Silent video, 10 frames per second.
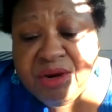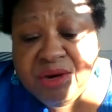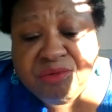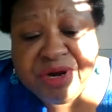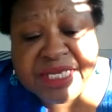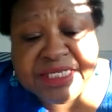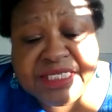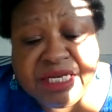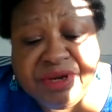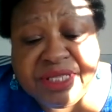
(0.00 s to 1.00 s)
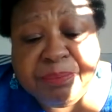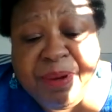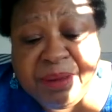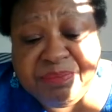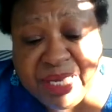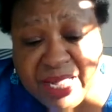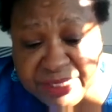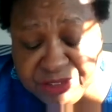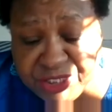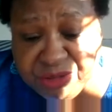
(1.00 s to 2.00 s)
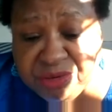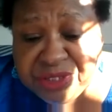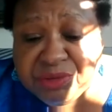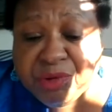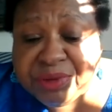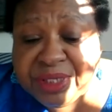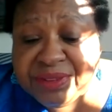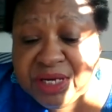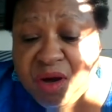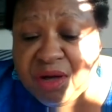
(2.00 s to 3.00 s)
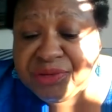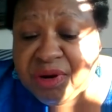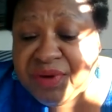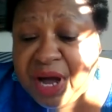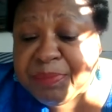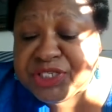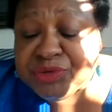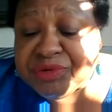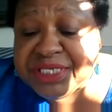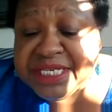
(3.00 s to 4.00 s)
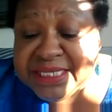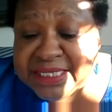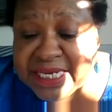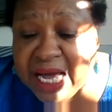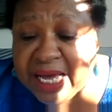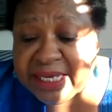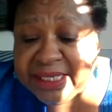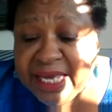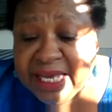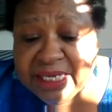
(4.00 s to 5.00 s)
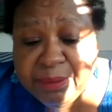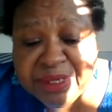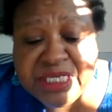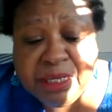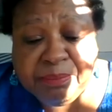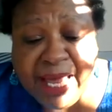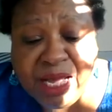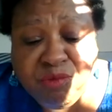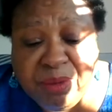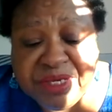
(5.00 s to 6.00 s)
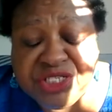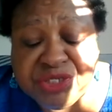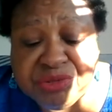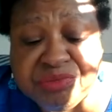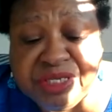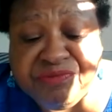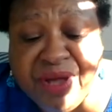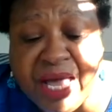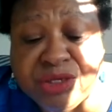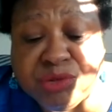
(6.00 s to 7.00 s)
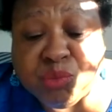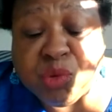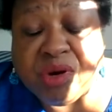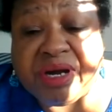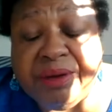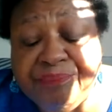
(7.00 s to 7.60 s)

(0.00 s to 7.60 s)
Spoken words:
Reconsidering the Pipeline, she also wrote, and the author of Opportunity Denied, Limiting Black Women to Devalued Work.